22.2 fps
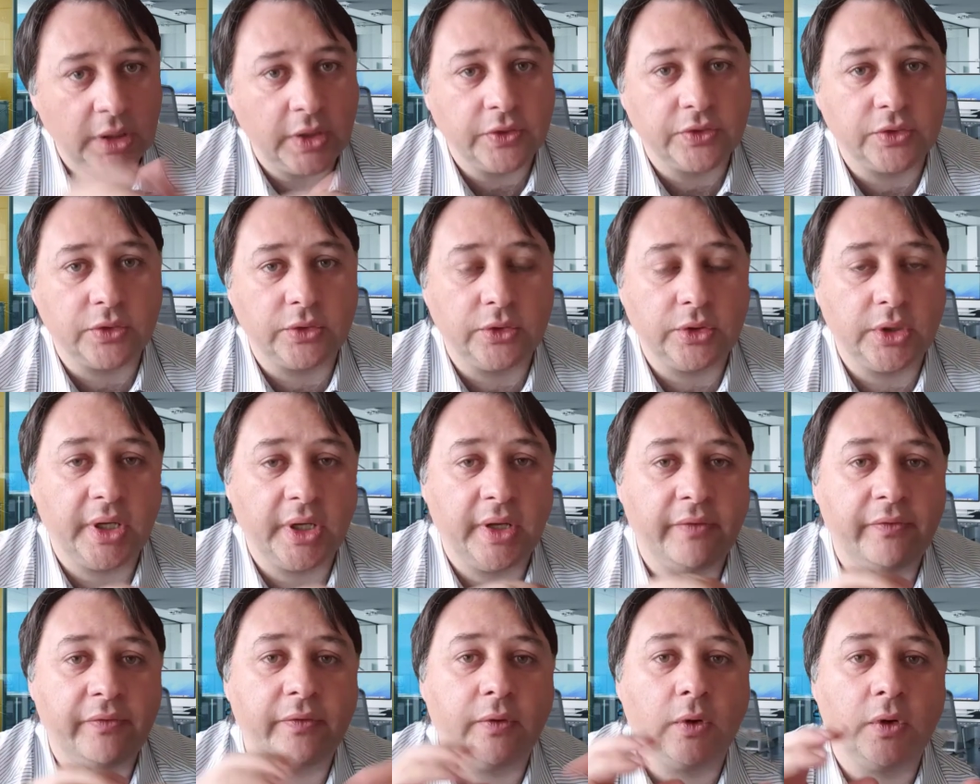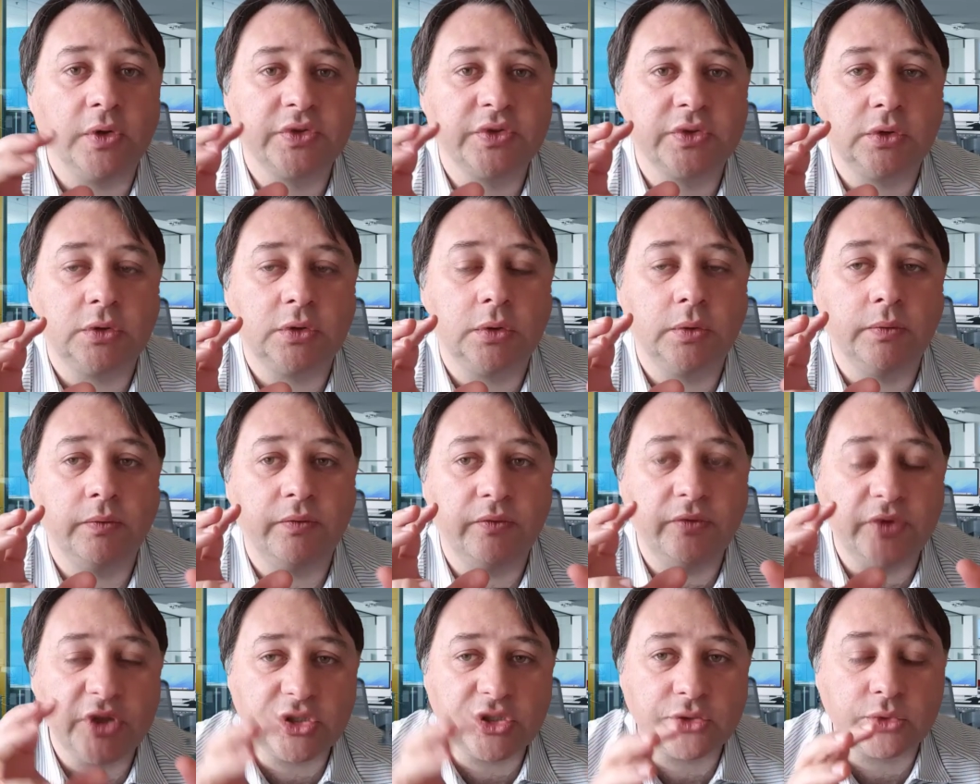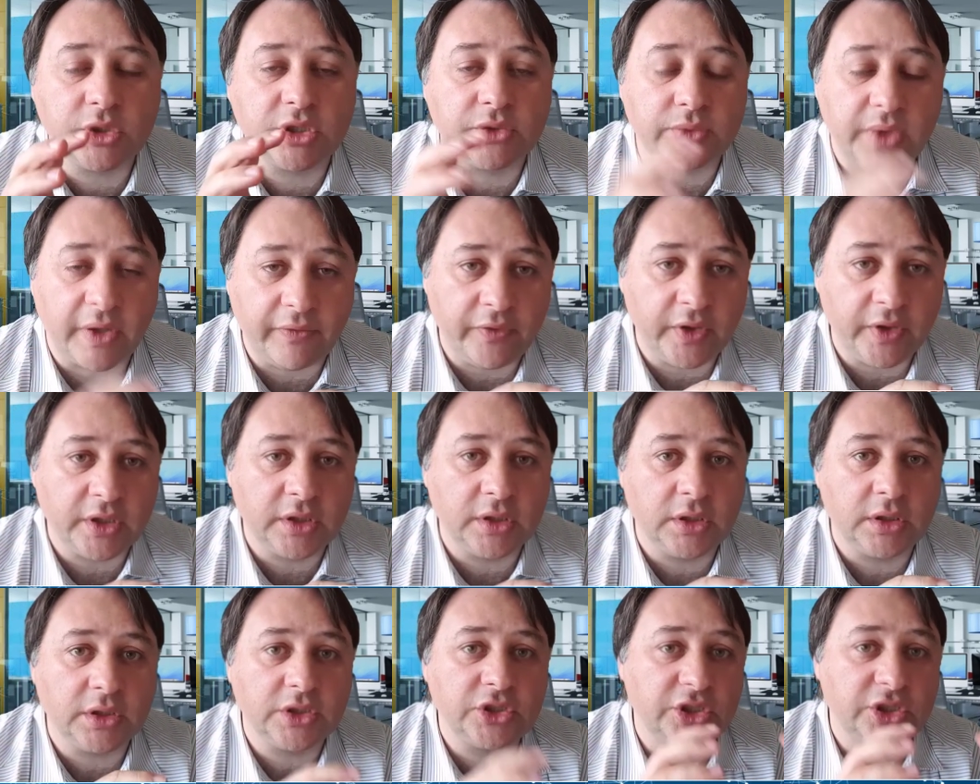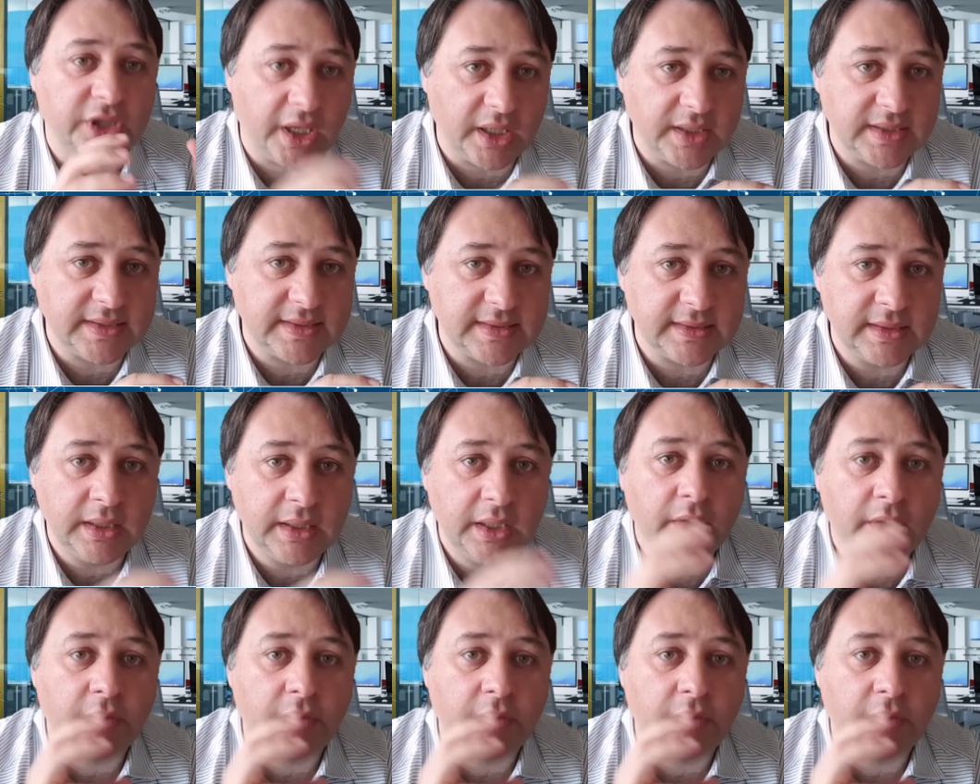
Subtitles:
So you have also visual graphical checks